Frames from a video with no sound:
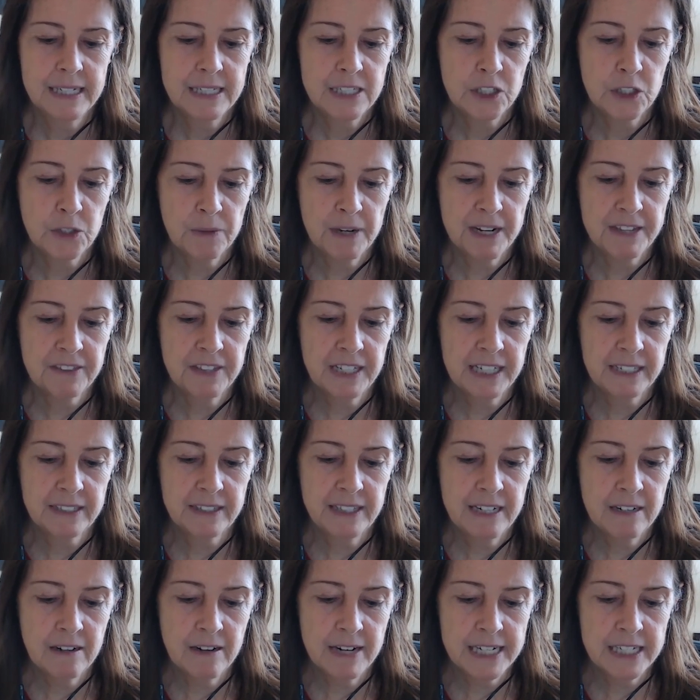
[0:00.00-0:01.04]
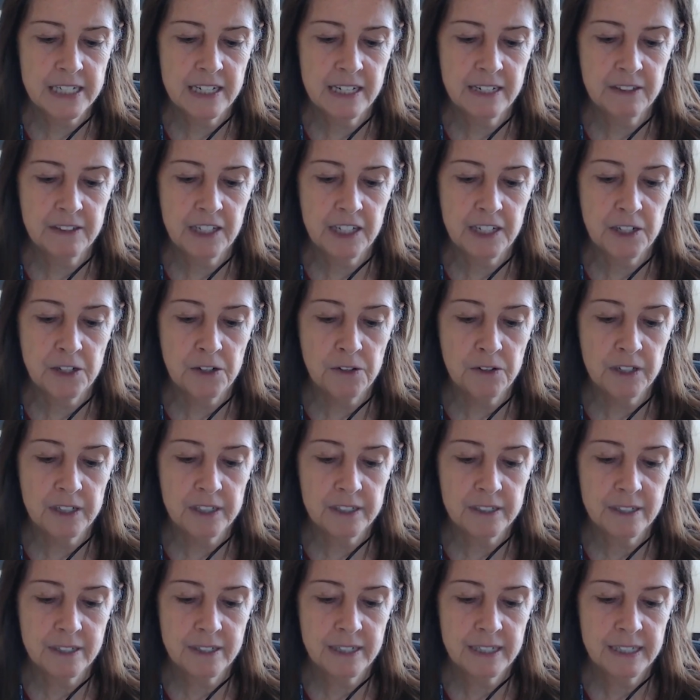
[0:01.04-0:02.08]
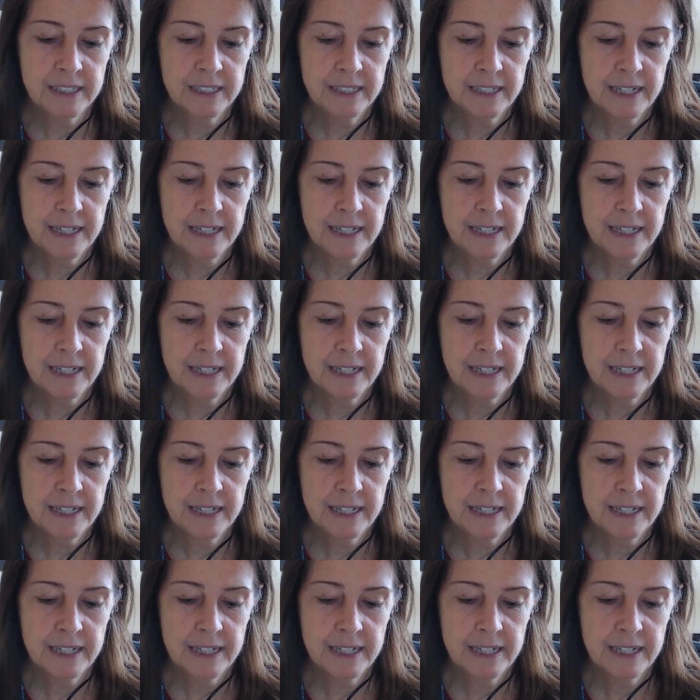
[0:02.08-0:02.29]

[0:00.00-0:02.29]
So I think the idea that you can